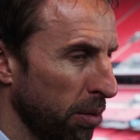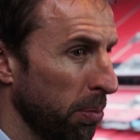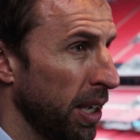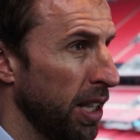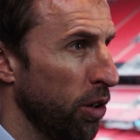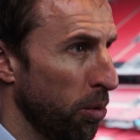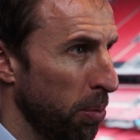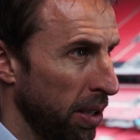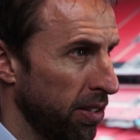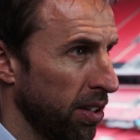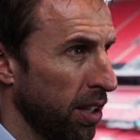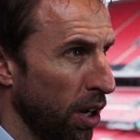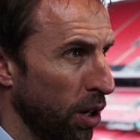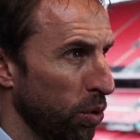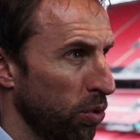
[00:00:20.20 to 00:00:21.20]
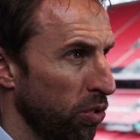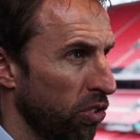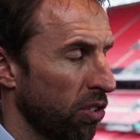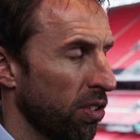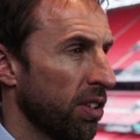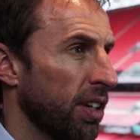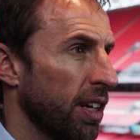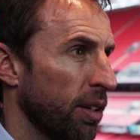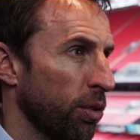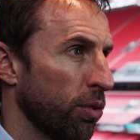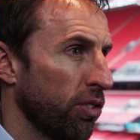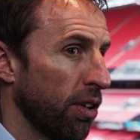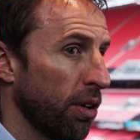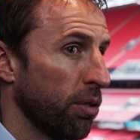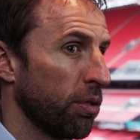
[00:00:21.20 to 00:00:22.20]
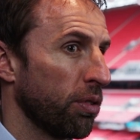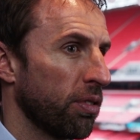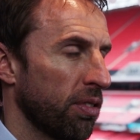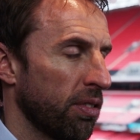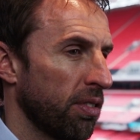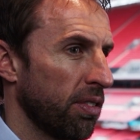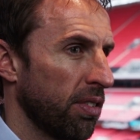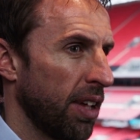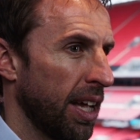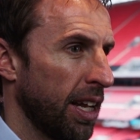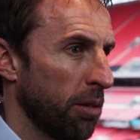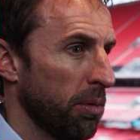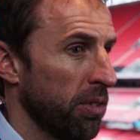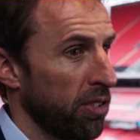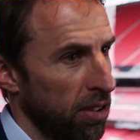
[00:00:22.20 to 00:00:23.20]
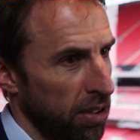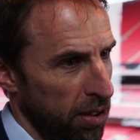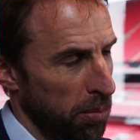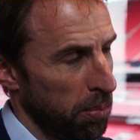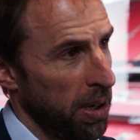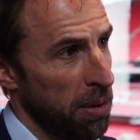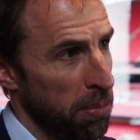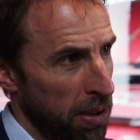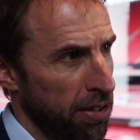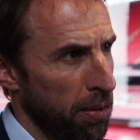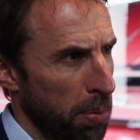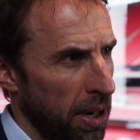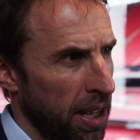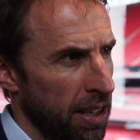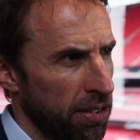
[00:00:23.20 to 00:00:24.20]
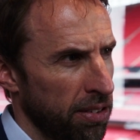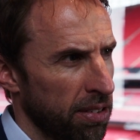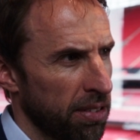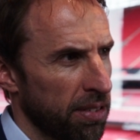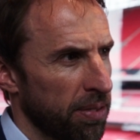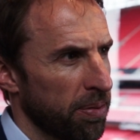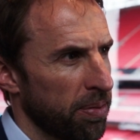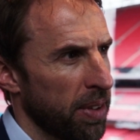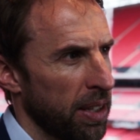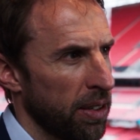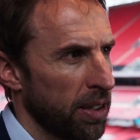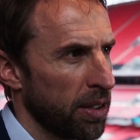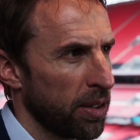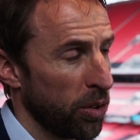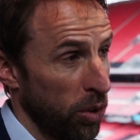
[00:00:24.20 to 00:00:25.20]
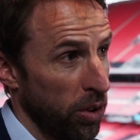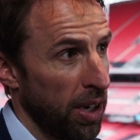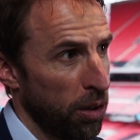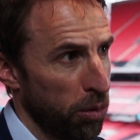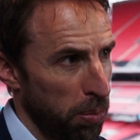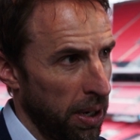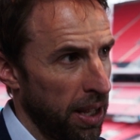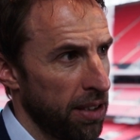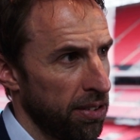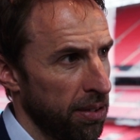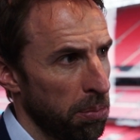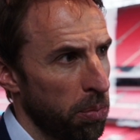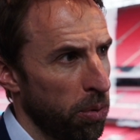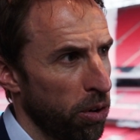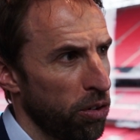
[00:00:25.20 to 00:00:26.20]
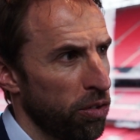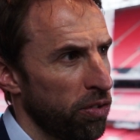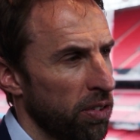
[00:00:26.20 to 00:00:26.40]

that make you a better coach and also elements that can make better players or help players improve.